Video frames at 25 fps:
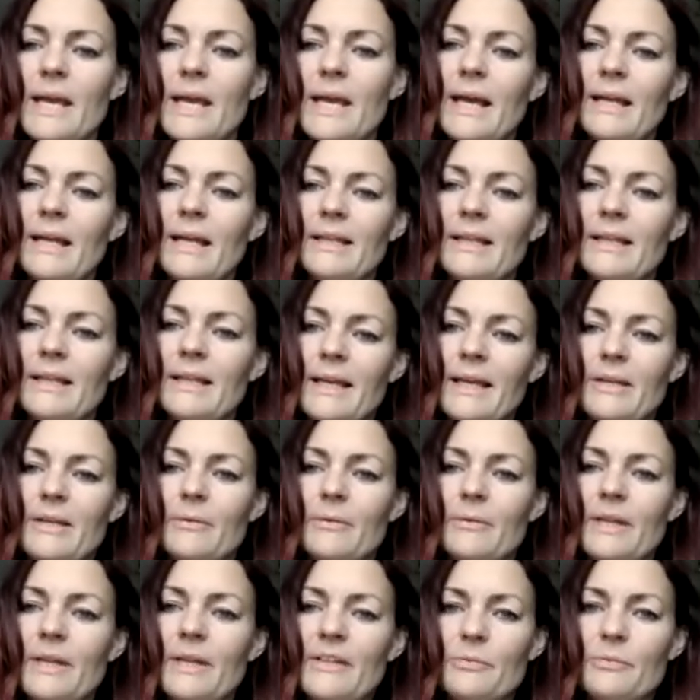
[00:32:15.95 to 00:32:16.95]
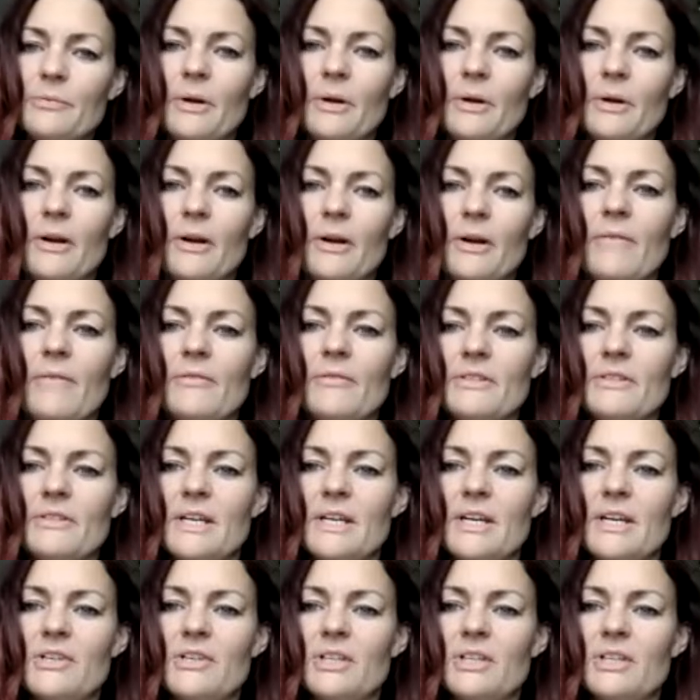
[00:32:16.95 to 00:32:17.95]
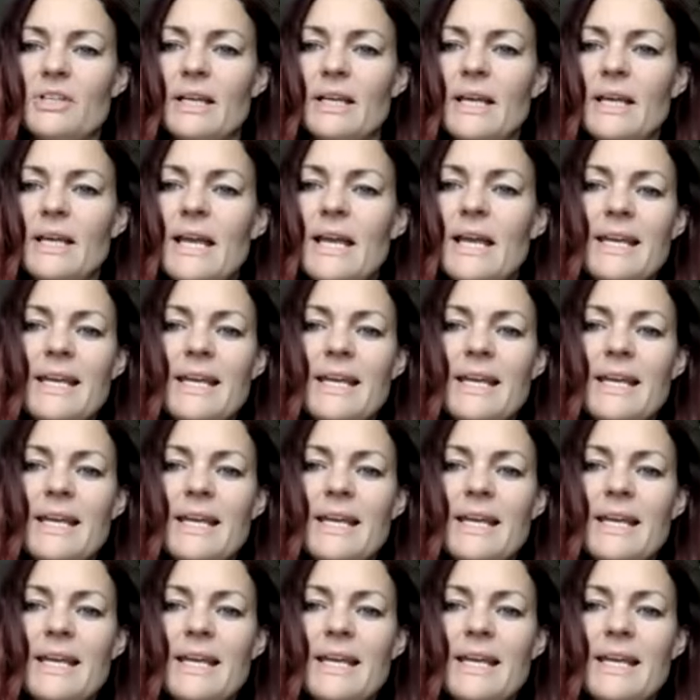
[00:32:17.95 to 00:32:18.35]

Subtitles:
And I think that, you know, that's where our conversation